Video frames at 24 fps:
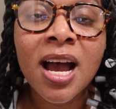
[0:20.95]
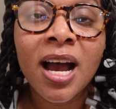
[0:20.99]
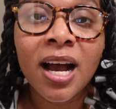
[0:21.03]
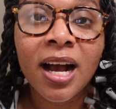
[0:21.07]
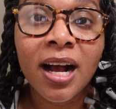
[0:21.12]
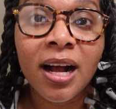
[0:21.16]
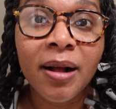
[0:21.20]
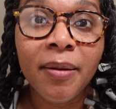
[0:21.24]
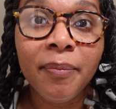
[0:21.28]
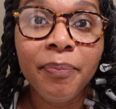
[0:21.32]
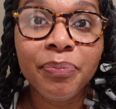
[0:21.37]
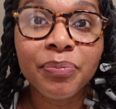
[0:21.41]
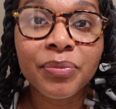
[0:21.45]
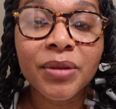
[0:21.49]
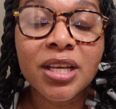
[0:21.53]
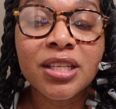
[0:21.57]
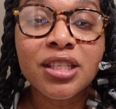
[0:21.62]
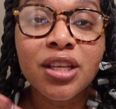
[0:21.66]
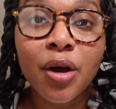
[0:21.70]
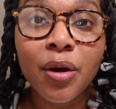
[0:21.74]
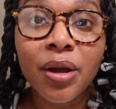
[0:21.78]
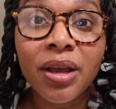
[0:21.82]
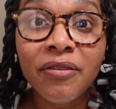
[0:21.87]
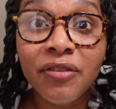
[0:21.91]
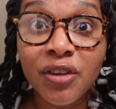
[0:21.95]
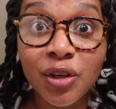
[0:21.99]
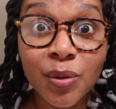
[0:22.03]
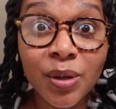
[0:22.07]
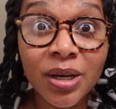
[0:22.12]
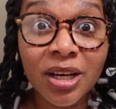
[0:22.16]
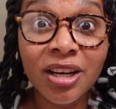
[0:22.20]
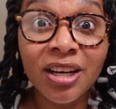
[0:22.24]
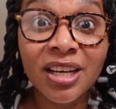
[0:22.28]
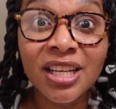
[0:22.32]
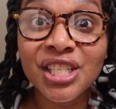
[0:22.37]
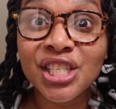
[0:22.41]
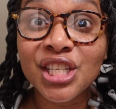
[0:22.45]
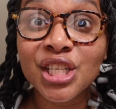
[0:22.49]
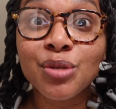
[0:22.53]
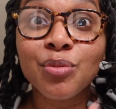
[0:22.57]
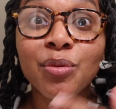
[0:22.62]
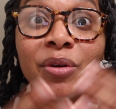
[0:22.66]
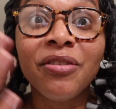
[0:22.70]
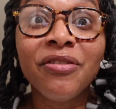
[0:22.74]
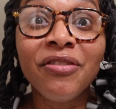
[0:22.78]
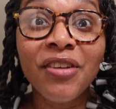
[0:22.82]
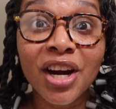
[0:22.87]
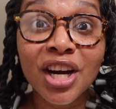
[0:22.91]
So if you could just
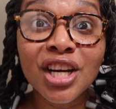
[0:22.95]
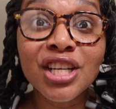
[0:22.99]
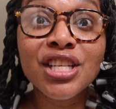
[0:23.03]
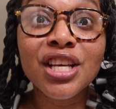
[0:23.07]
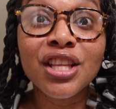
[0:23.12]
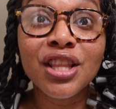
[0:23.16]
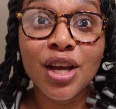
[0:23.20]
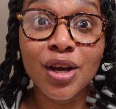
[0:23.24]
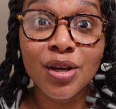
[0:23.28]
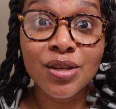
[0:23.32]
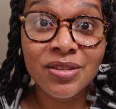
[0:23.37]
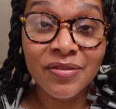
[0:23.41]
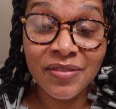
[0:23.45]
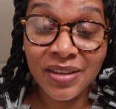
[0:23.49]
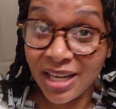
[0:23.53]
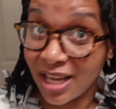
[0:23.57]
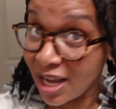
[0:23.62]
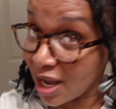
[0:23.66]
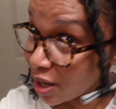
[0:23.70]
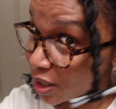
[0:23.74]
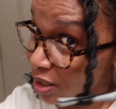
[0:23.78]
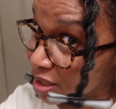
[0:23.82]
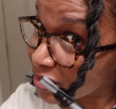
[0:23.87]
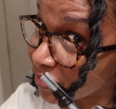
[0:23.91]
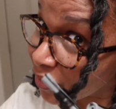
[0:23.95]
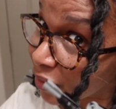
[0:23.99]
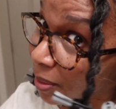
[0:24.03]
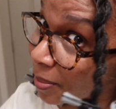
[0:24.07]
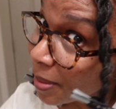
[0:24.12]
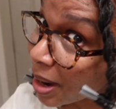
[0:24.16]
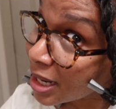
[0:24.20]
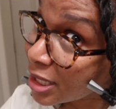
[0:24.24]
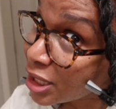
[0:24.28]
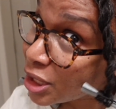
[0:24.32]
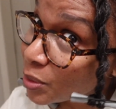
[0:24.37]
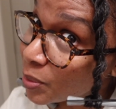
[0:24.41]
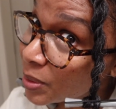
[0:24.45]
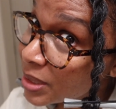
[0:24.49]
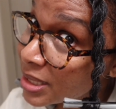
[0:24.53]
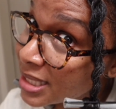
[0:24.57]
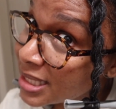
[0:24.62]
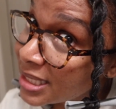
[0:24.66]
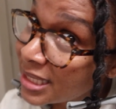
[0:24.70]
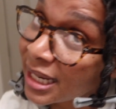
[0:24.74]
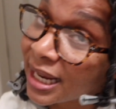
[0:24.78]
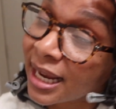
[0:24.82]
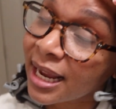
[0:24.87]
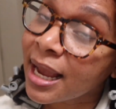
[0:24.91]
refer to those videos for my
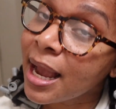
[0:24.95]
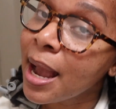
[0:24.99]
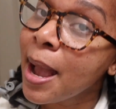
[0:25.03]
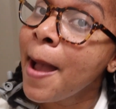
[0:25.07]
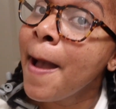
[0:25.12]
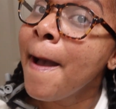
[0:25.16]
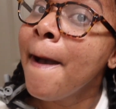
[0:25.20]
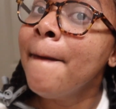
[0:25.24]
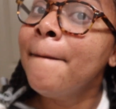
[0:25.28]
twisting.